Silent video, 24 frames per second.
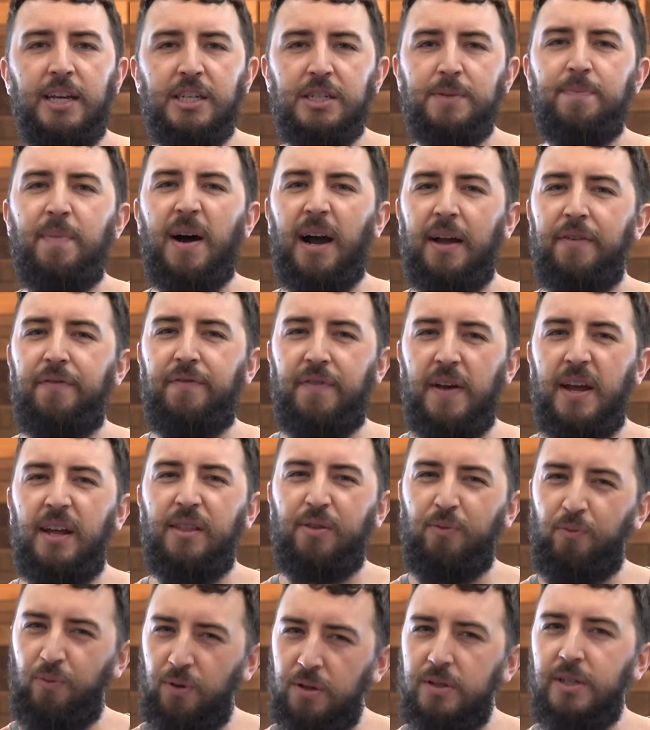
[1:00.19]
Is my
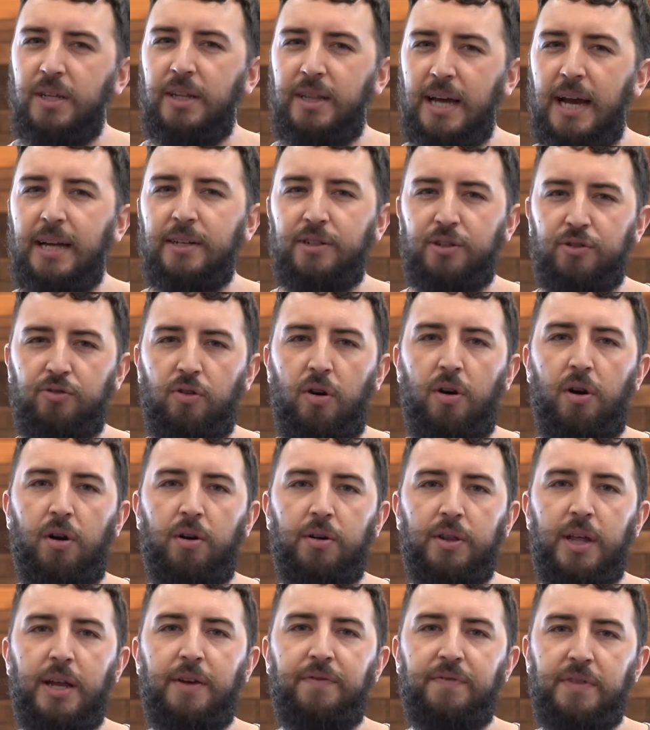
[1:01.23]
faith really that
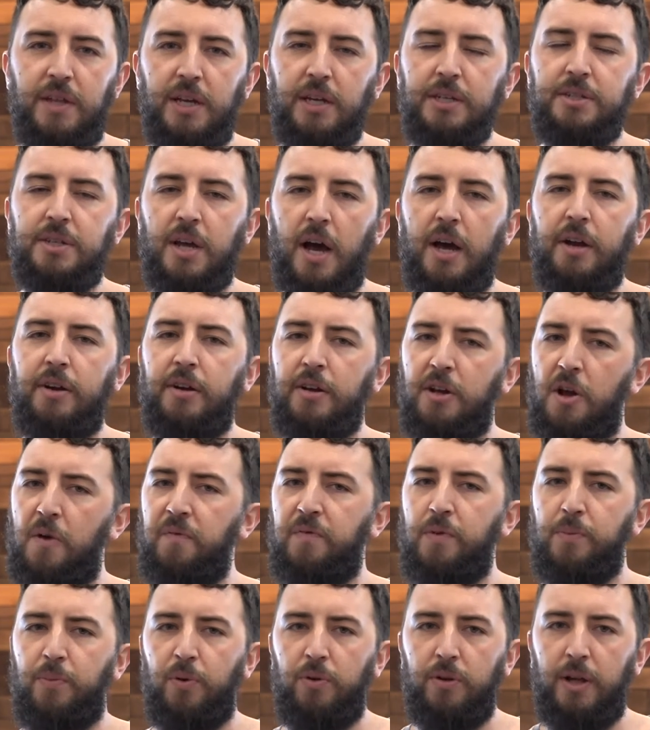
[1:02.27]
strong that if things got
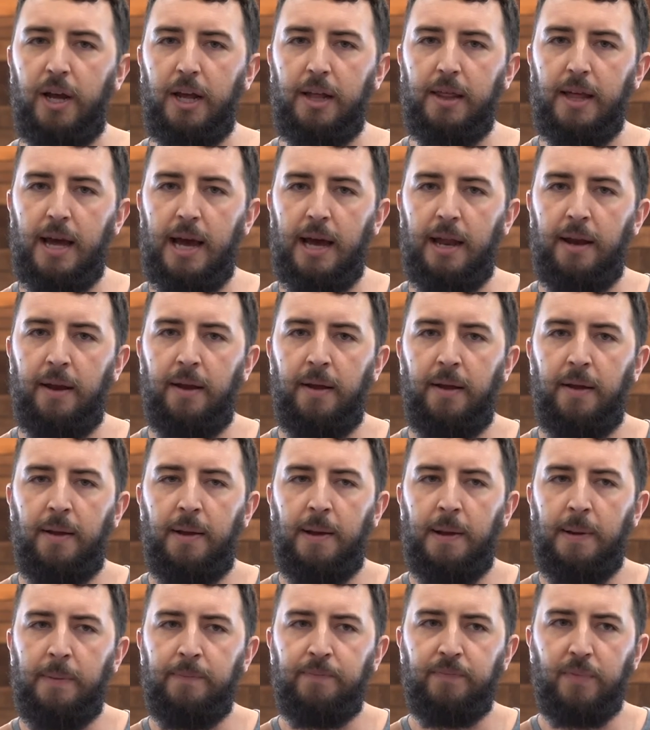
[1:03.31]
uncomfortable like that,
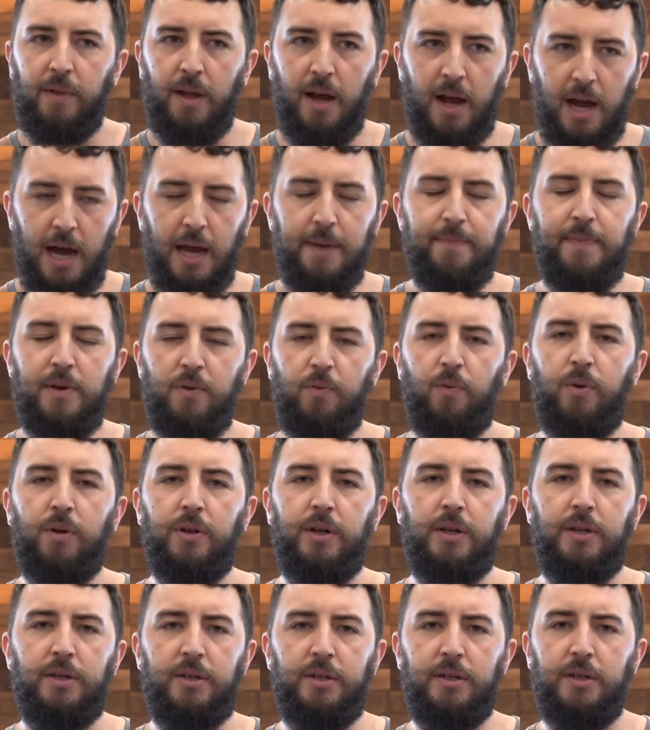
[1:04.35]
I'd be
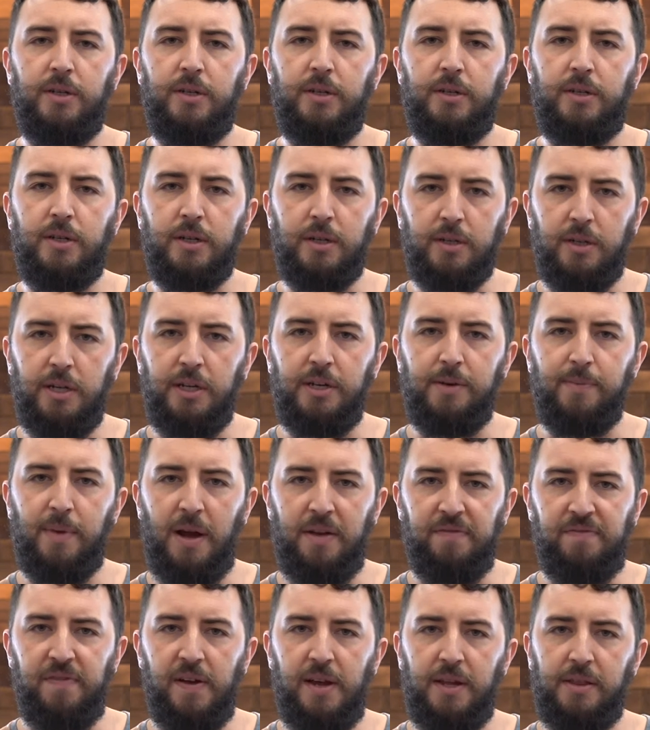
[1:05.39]
willing to cling to
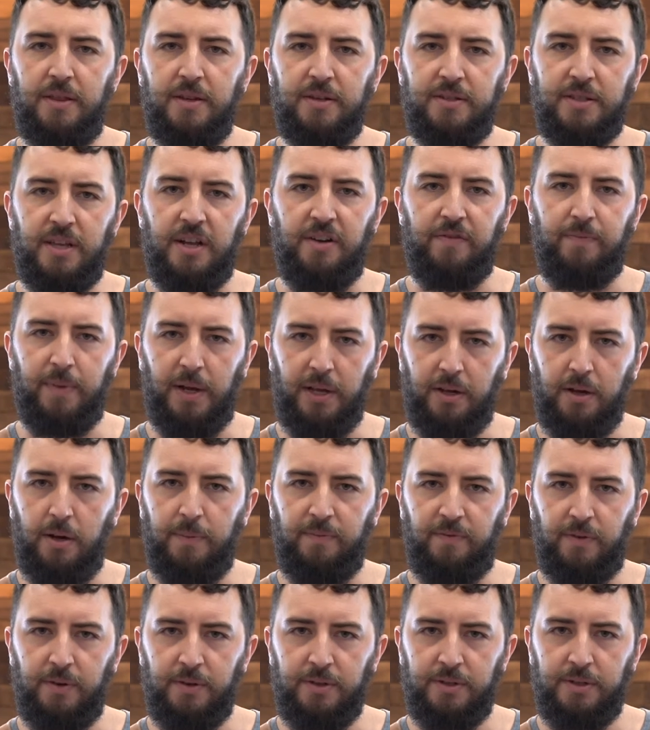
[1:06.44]
my faith instead of my
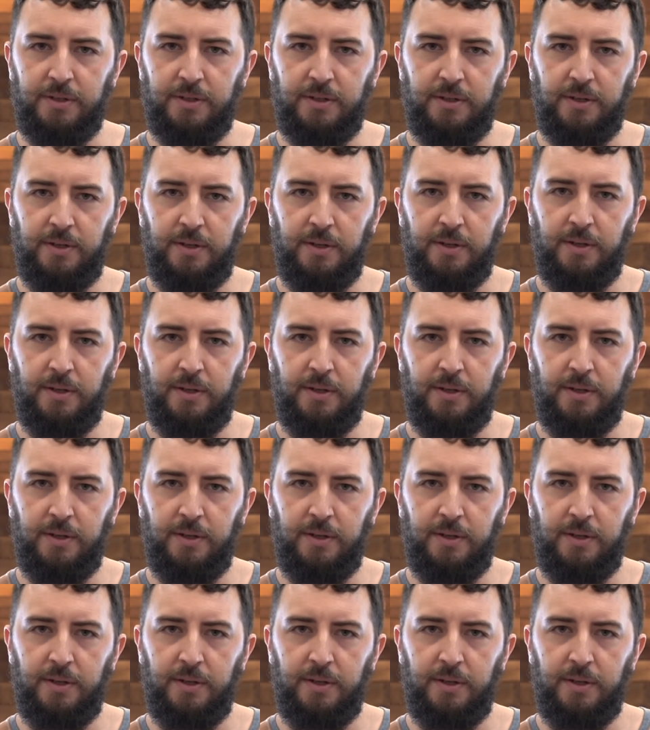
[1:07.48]
comforts?